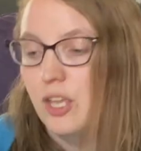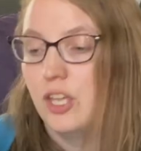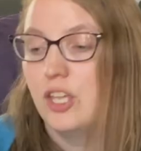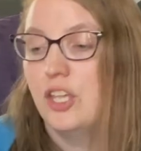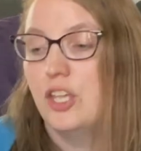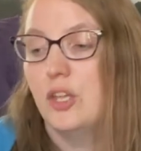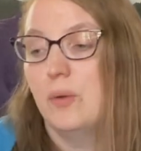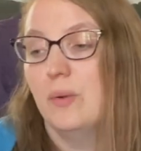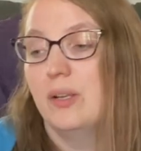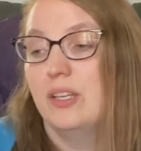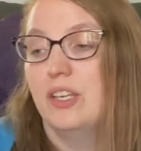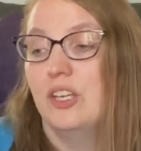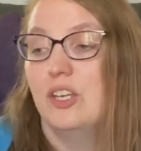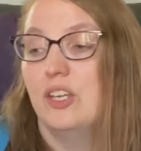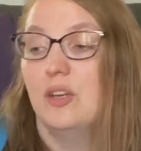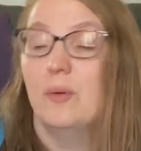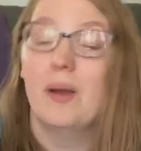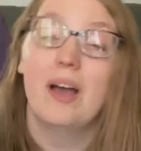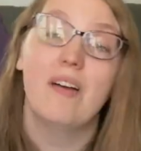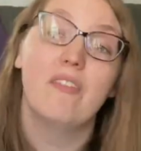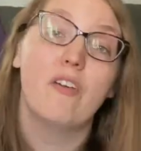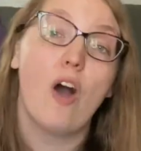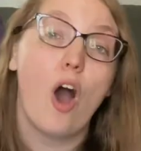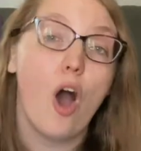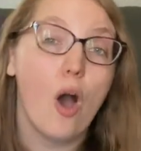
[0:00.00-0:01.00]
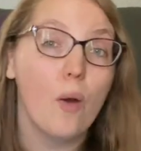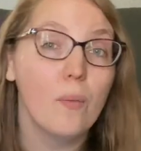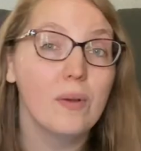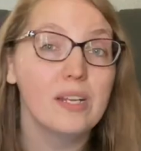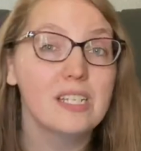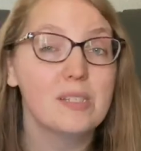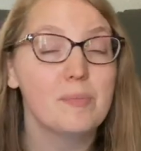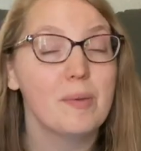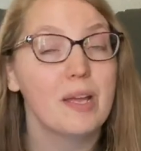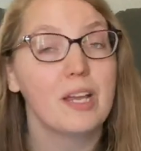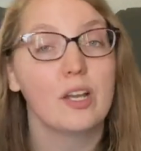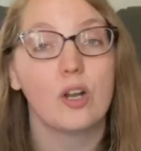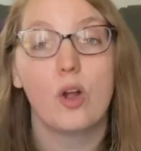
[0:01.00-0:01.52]
Q and U have
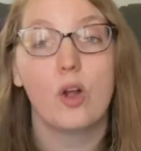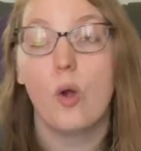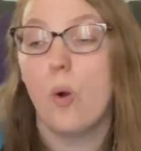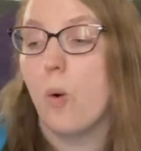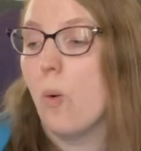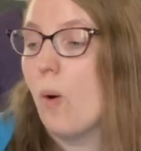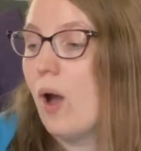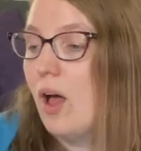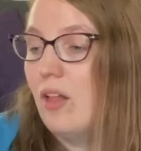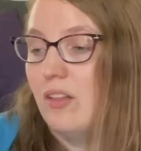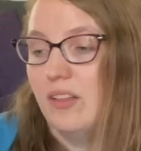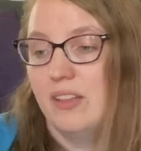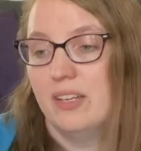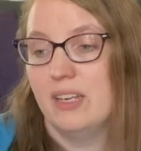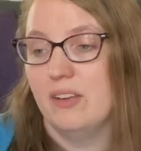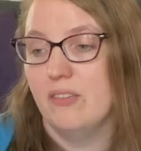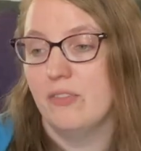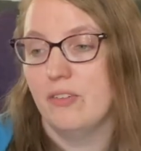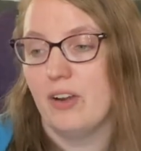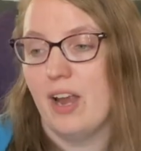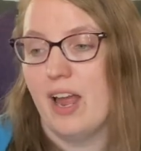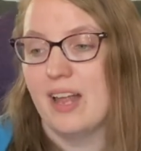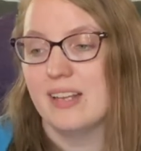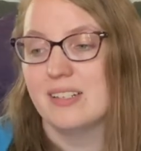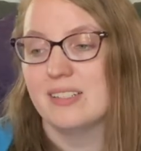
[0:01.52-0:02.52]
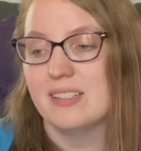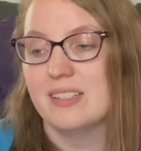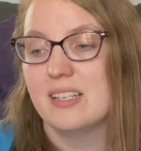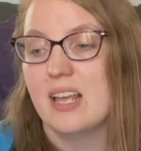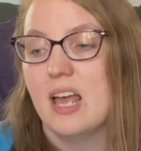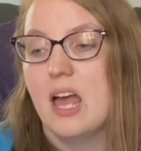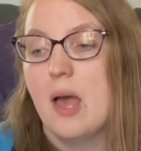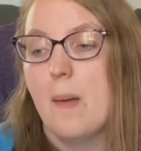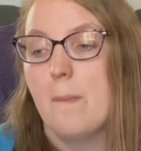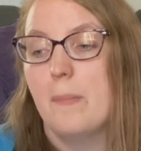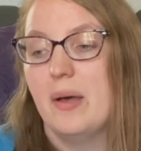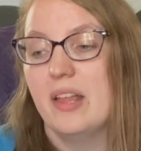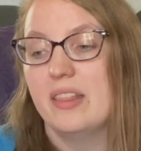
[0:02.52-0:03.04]
always been quality friends,
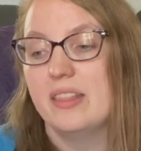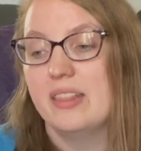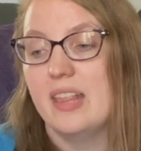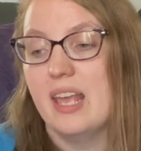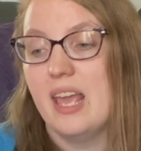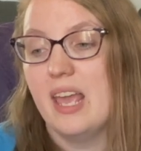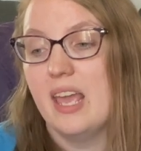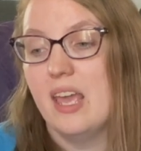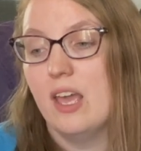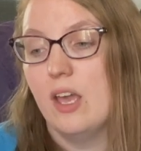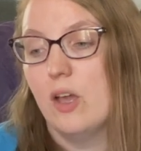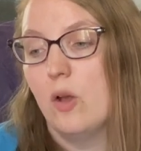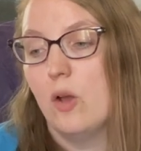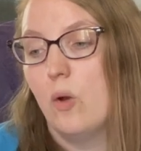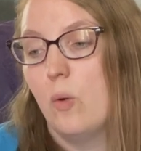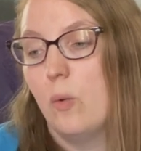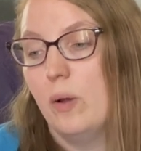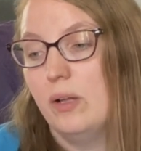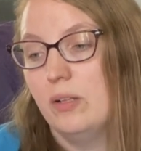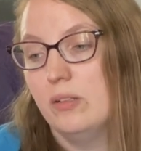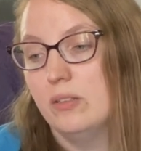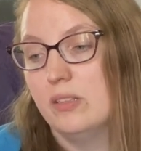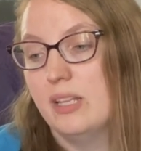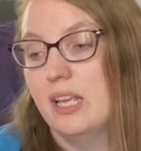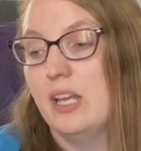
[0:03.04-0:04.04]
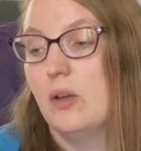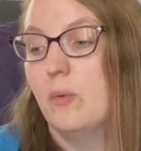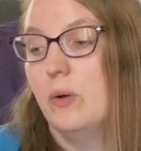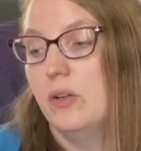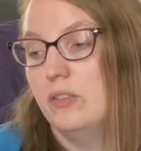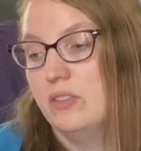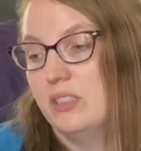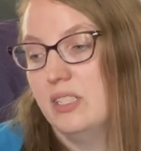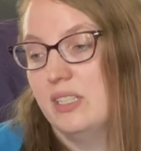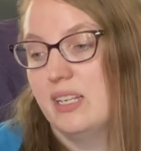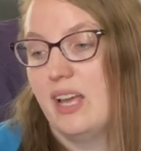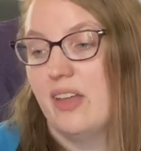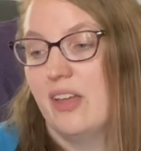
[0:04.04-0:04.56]
but they
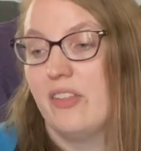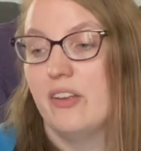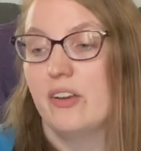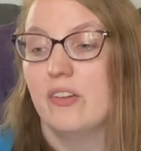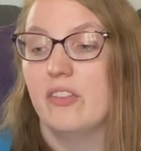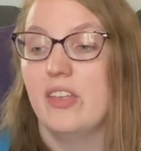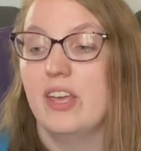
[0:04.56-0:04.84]
quilt together.